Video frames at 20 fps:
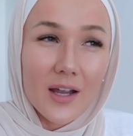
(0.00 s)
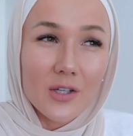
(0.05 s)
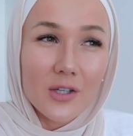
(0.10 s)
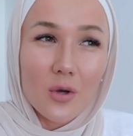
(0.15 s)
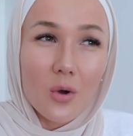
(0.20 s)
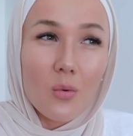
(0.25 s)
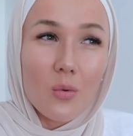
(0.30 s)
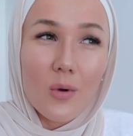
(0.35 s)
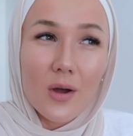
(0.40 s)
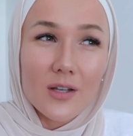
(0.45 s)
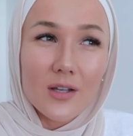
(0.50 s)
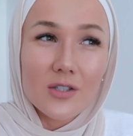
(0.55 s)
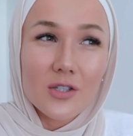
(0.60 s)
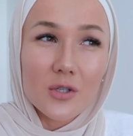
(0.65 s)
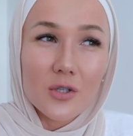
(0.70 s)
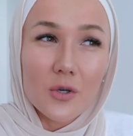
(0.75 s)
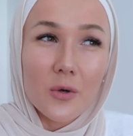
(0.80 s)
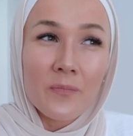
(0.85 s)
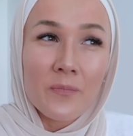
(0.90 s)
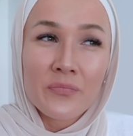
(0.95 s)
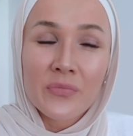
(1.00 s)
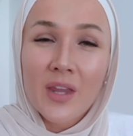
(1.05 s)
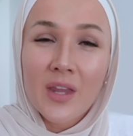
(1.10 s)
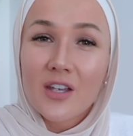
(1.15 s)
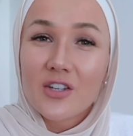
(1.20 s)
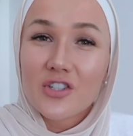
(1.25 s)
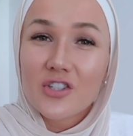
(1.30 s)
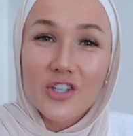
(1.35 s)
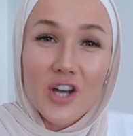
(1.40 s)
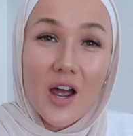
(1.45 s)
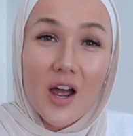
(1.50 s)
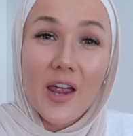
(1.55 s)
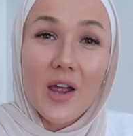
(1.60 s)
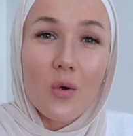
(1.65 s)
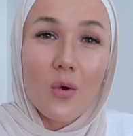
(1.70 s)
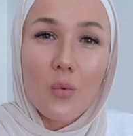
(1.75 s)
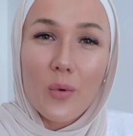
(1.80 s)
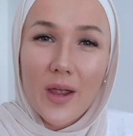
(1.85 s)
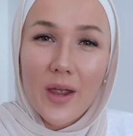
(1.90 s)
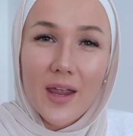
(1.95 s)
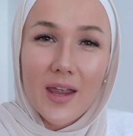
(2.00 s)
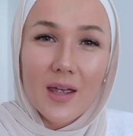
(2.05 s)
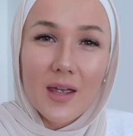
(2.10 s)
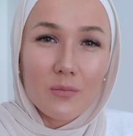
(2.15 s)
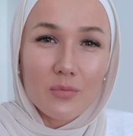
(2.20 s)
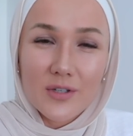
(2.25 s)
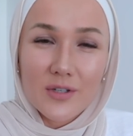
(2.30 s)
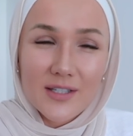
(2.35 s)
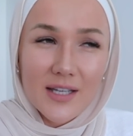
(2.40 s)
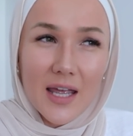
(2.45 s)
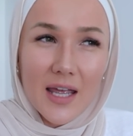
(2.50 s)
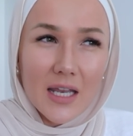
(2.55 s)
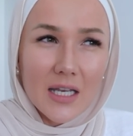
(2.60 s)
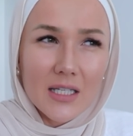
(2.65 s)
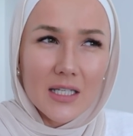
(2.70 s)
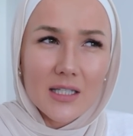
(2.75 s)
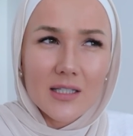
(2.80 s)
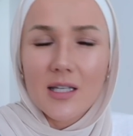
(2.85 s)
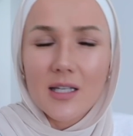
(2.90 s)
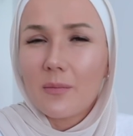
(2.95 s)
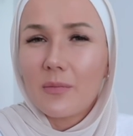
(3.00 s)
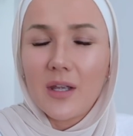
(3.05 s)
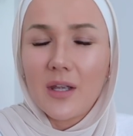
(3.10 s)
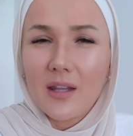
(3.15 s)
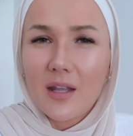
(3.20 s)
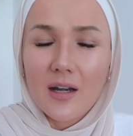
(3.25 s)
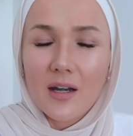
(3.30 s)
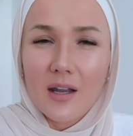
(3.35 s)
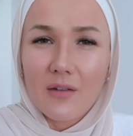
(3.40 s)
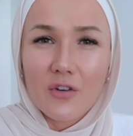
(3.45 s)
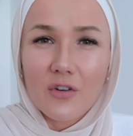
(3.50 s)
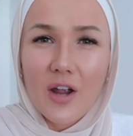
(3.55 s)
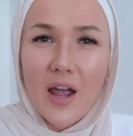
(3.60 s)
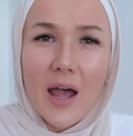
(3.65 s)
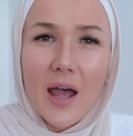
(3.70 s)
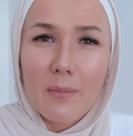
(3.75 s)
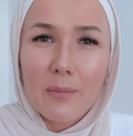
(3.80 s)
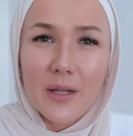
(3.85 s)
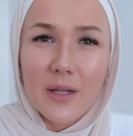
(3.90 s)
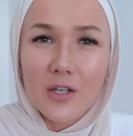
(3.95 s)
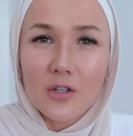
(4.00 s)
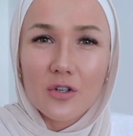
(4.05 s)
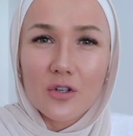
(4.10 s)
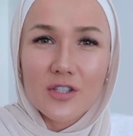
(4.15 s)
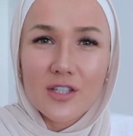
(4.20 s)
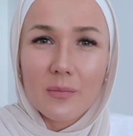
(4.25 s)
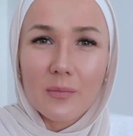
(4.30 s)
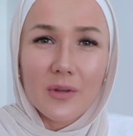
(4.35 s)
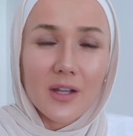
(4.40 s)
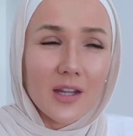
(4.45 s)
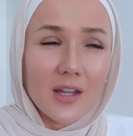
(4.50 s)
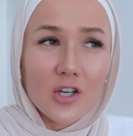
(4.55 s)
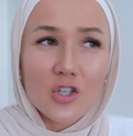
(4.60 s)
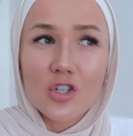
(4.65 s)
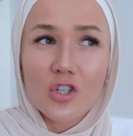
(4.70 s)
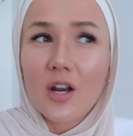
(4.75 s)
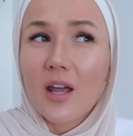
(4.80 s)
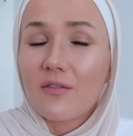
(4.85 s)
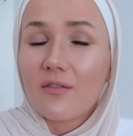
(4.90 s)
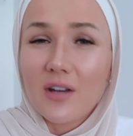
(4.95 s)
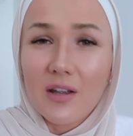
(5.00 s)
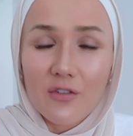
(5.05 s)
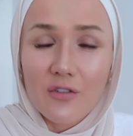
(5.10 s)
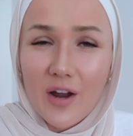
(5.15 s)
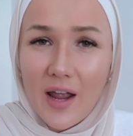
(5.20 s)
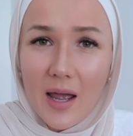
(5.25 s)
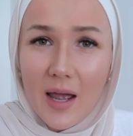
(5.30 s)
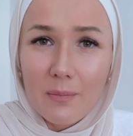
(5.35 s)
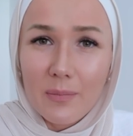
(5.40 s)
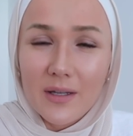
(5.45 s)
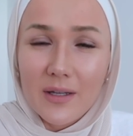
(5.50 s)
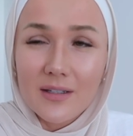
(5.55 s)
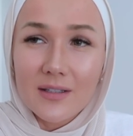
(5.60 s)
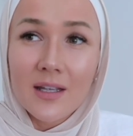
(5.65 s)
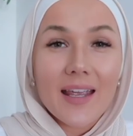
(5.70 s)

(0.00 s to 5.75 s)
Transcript: I don't want to shy away and pretend something that never happened or something that should have never happened.